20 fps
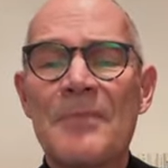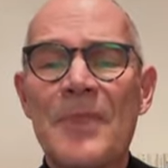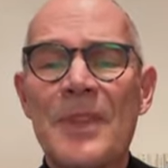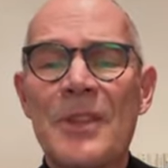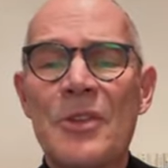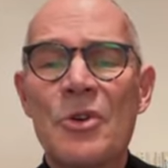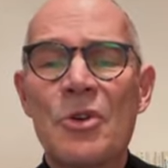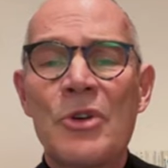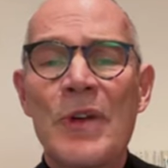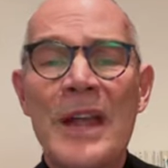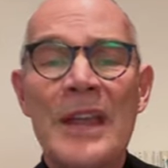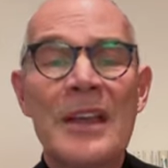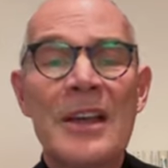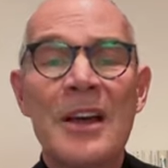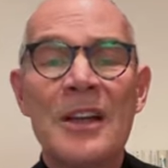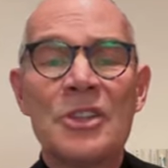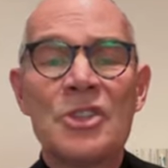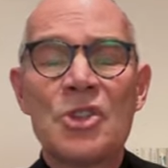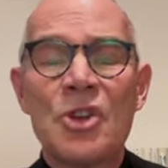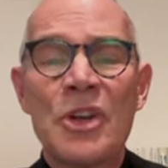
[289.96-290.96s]
Ukraine
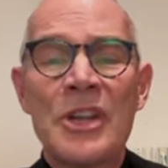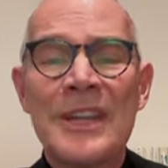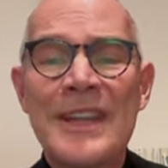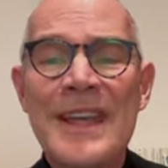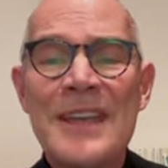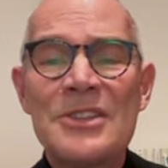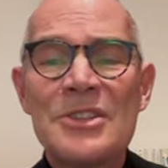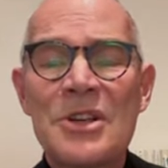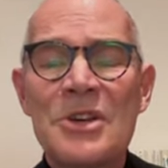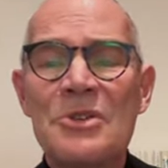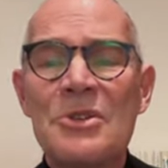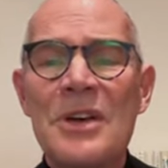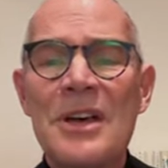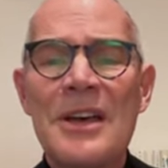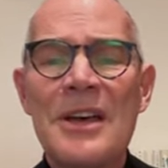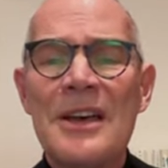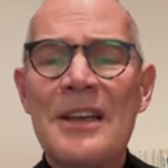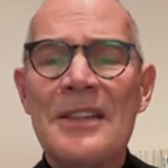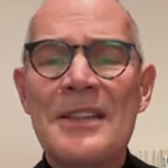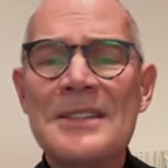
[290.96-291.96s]
can't join NATO.
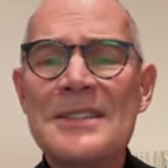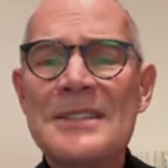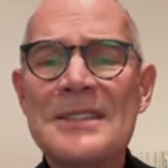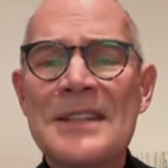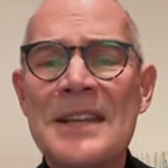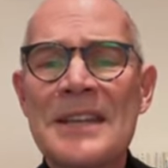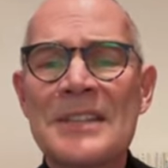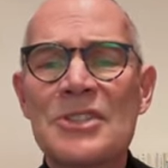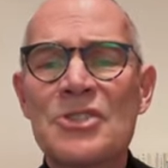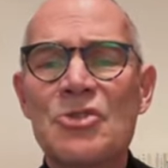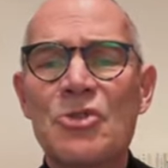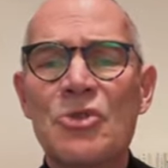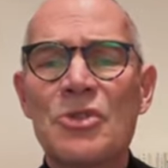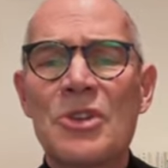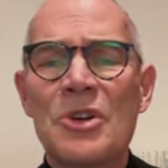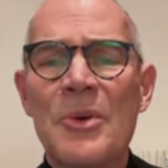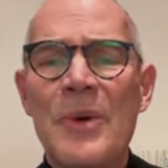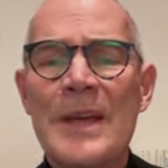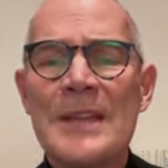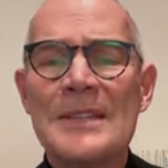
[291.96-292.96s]
This is an
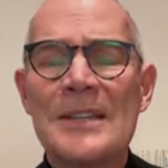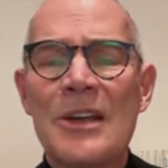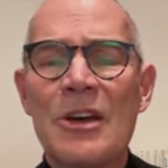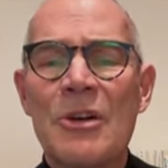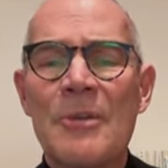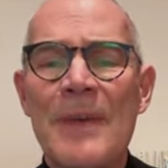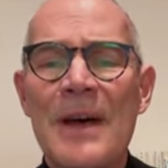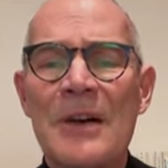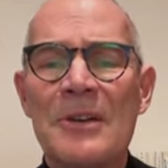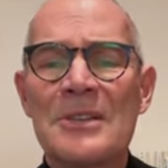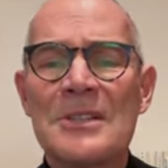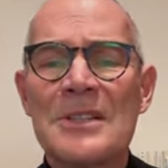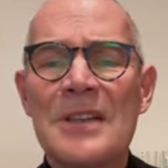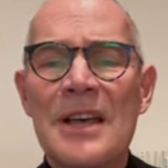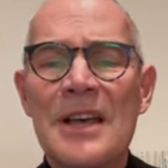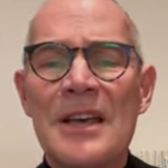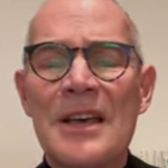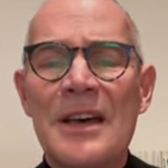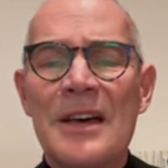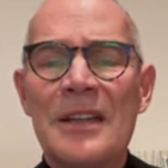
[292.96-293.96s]
extraordinary way to go about
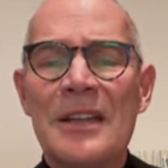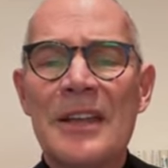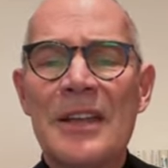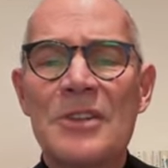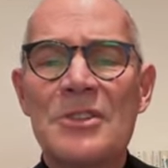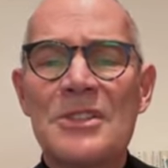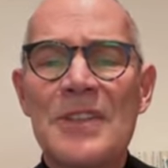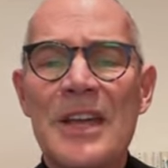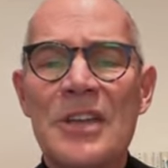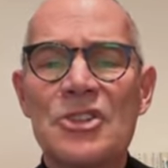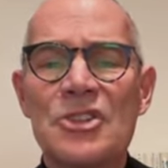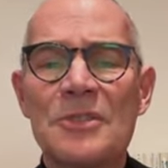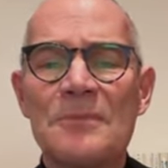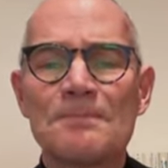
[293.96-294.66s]
a negotiation.